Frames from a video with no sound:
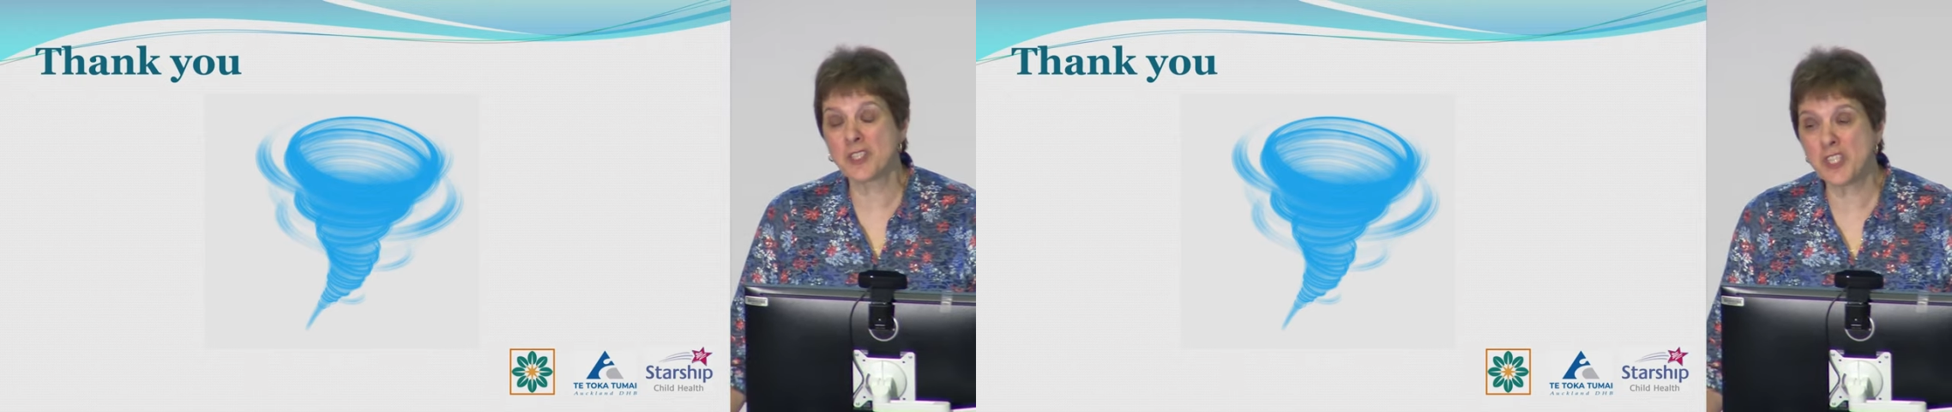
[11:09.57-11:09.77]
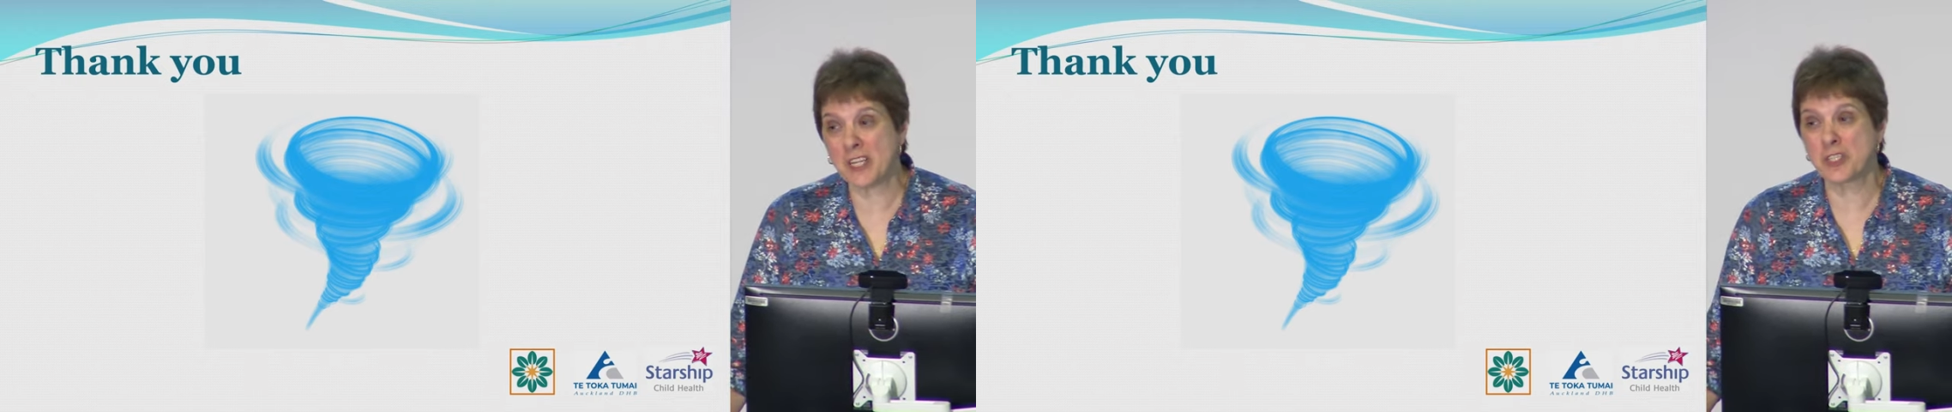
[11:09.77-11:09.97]

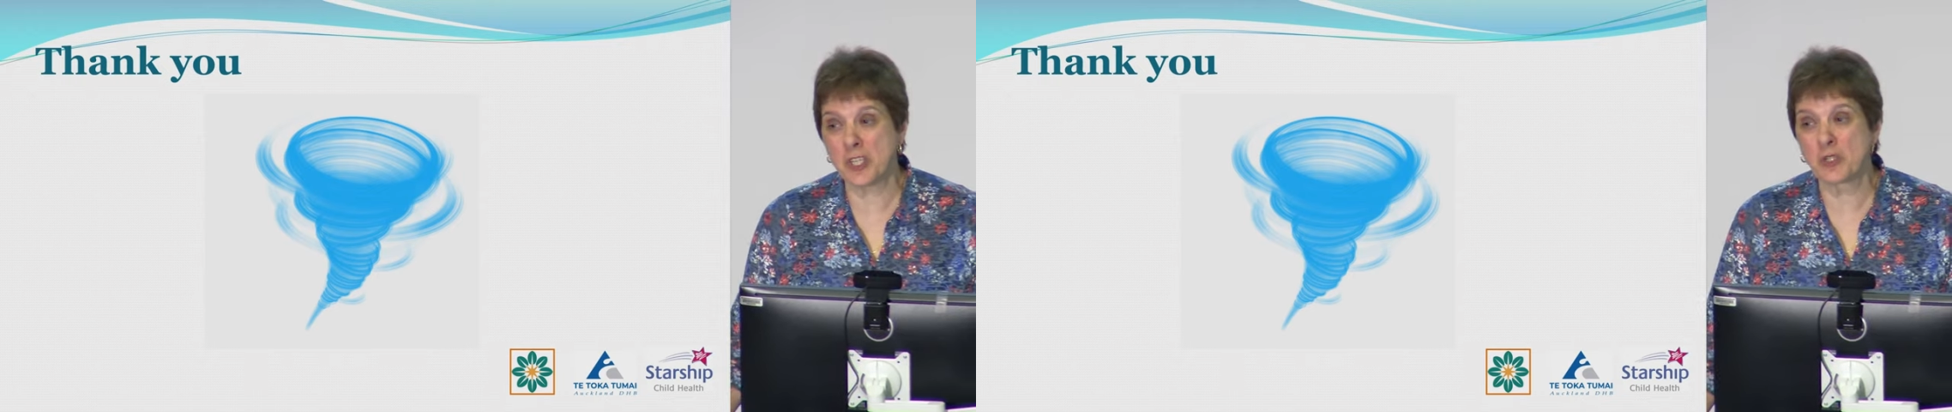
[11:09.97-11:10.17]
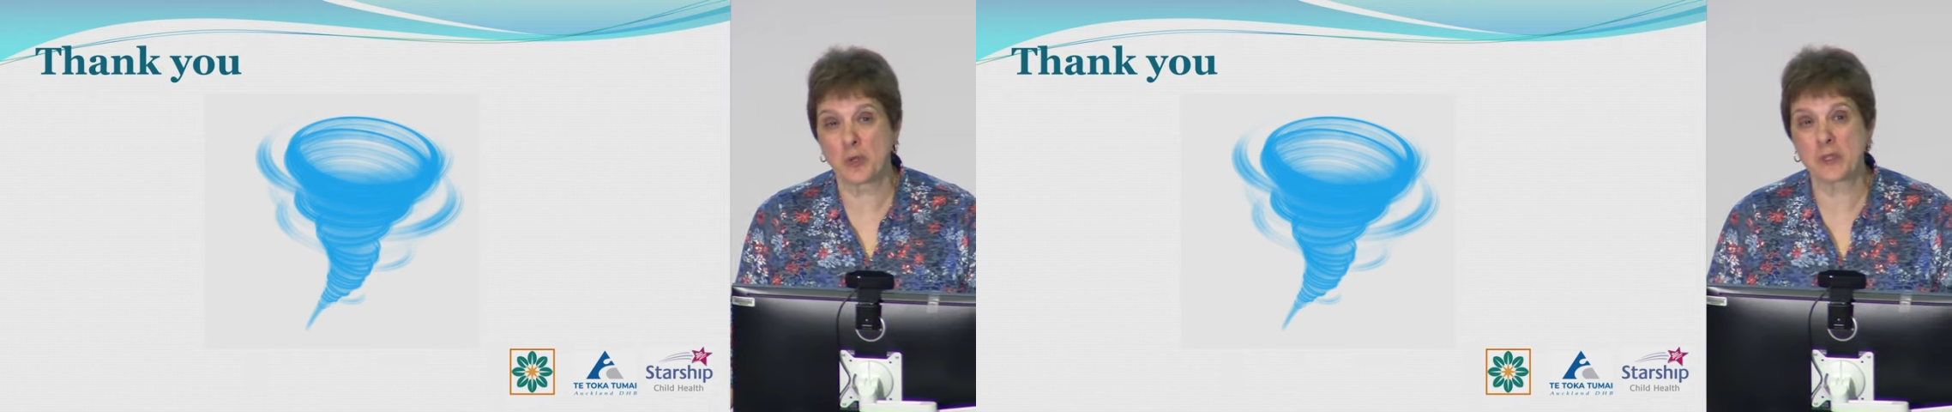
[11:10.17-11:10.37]
most
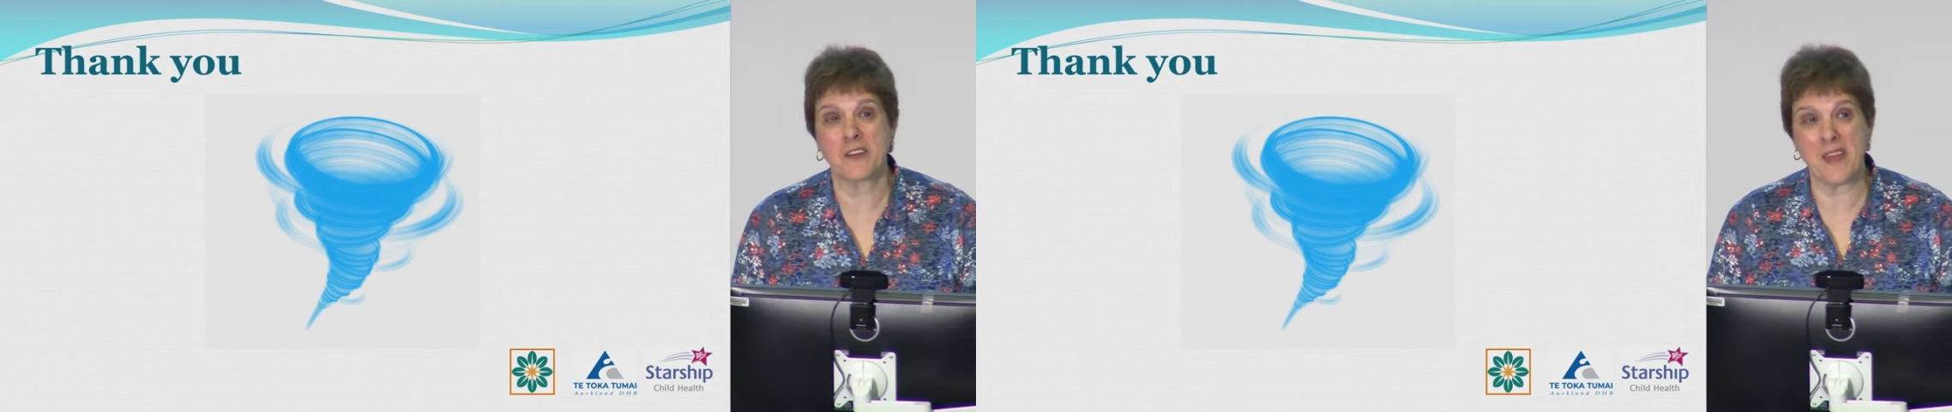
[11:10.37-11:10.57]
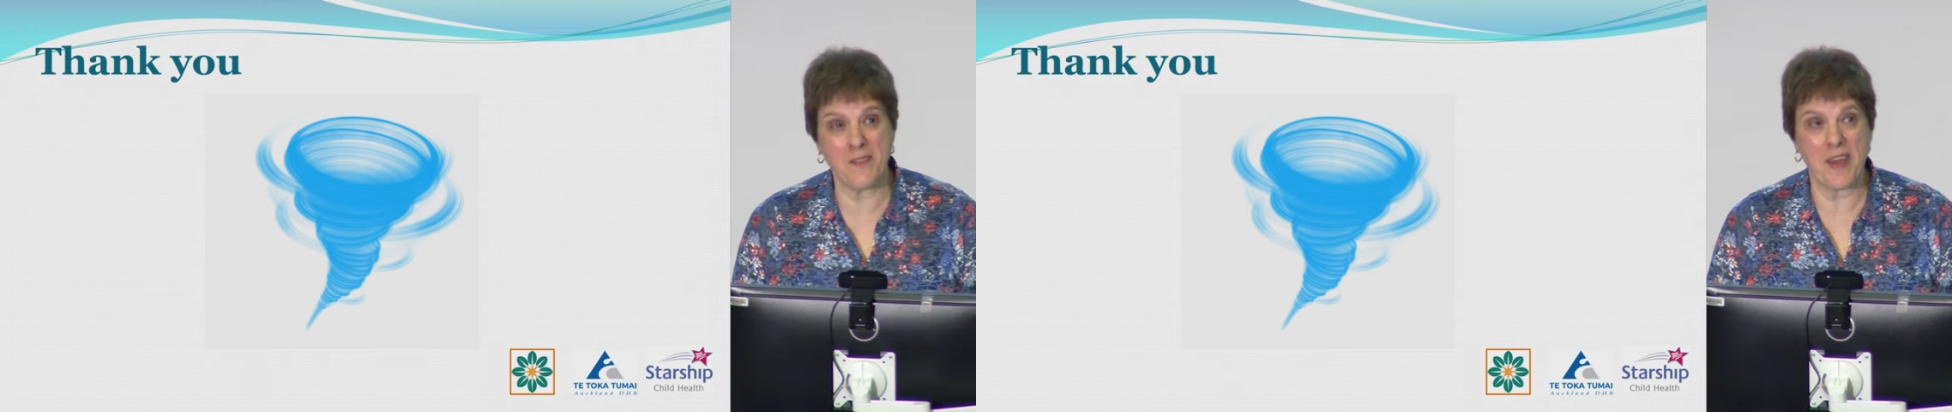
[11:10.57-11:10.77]
challenging talks
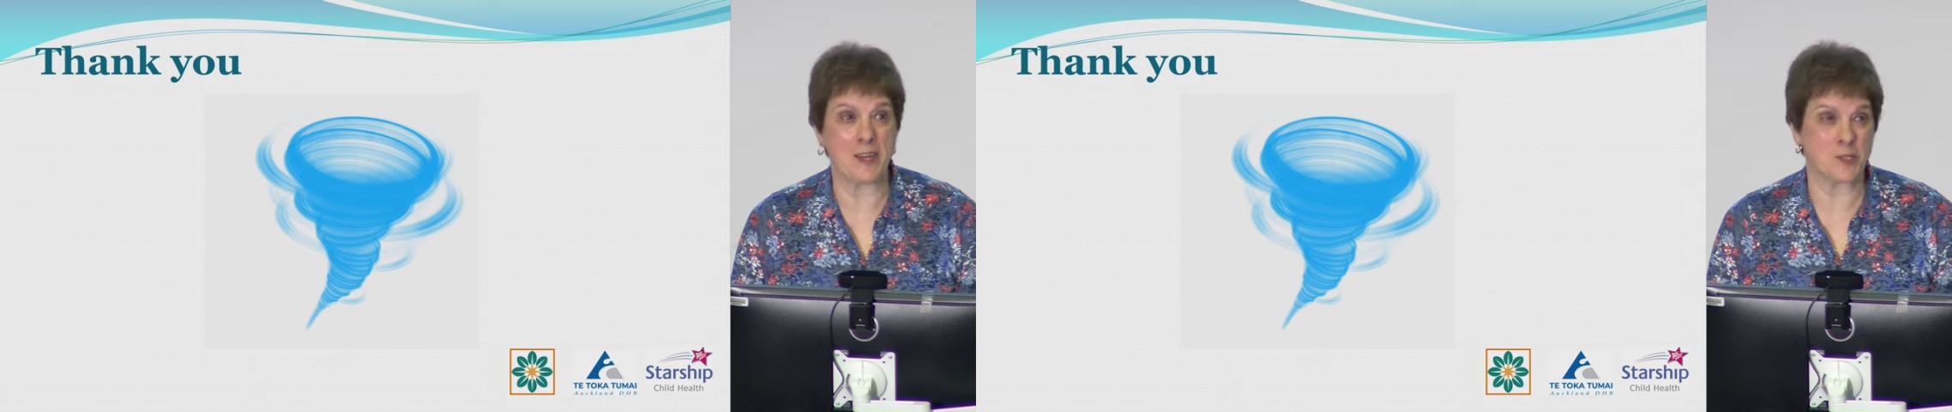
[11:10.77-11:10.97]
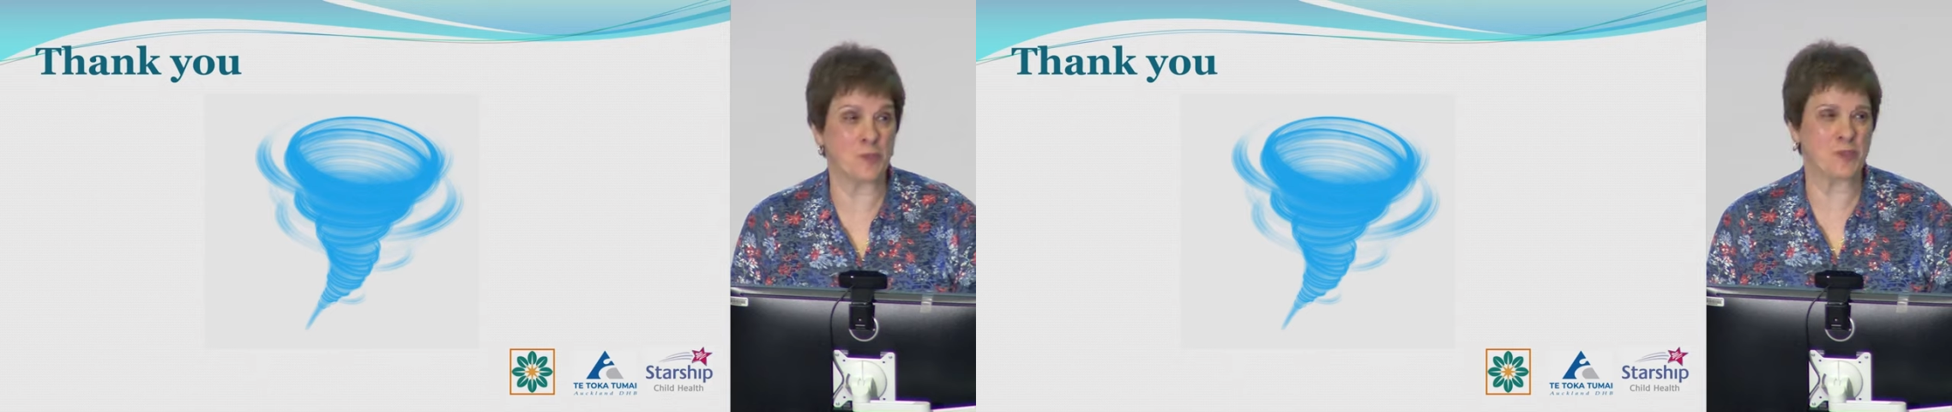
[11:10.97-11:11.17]
I've ever
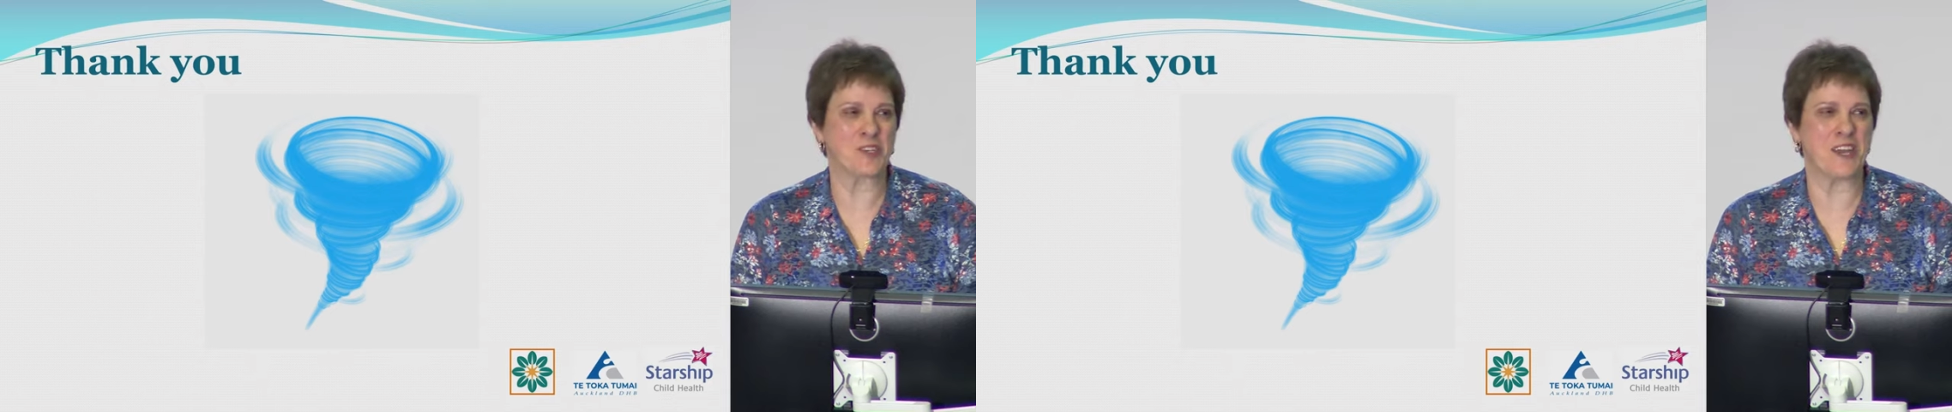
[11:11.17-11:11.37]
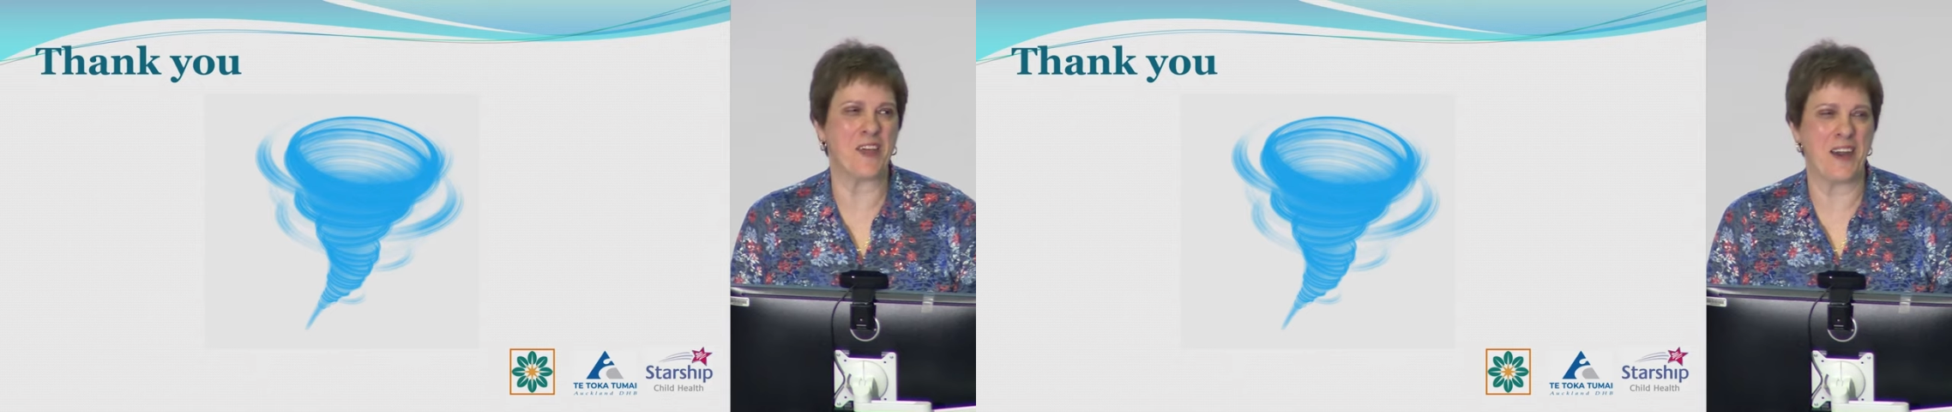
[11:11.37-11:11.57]
had to put
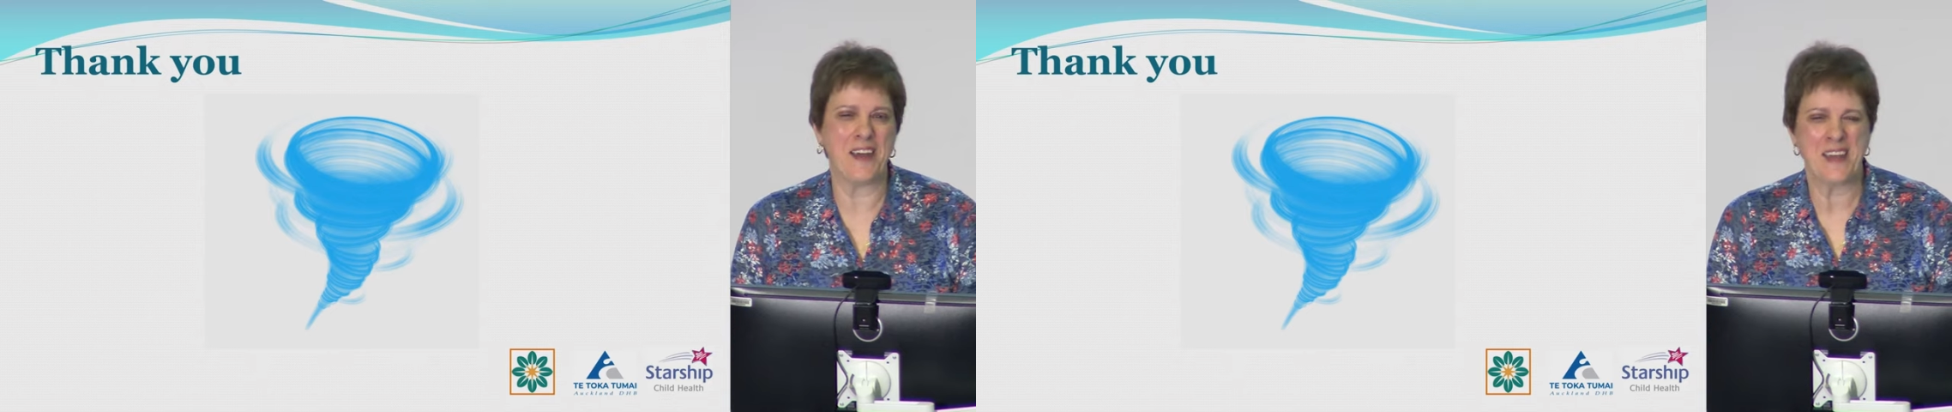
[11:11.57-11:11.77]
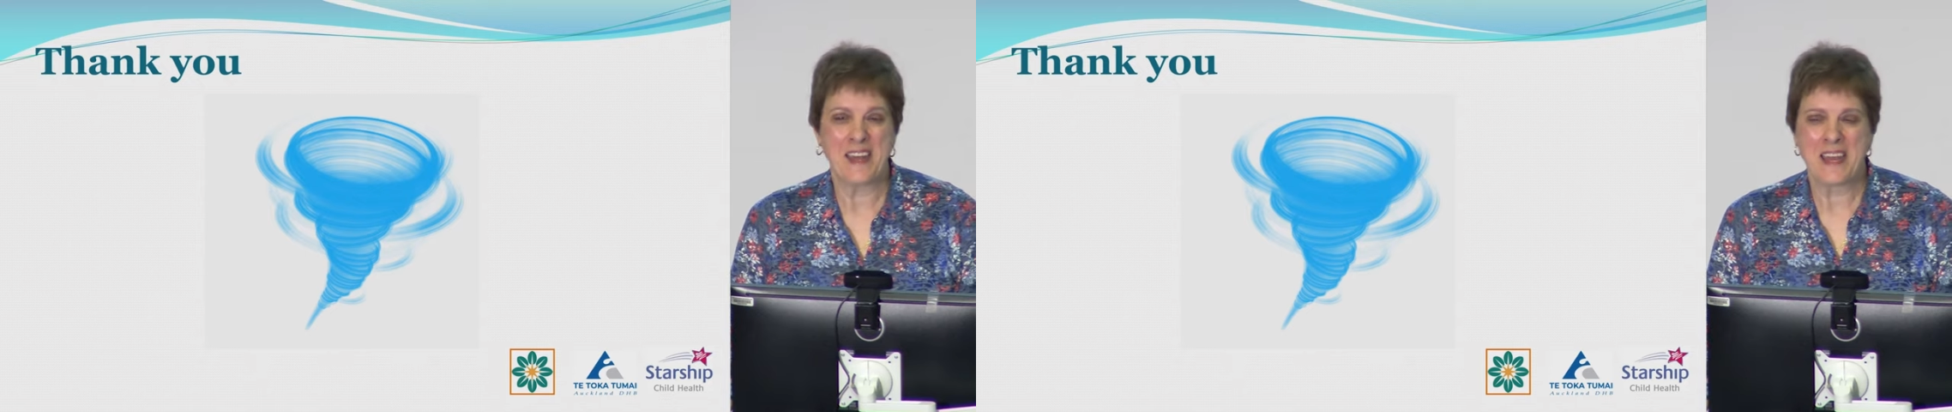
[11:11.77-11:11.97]
together.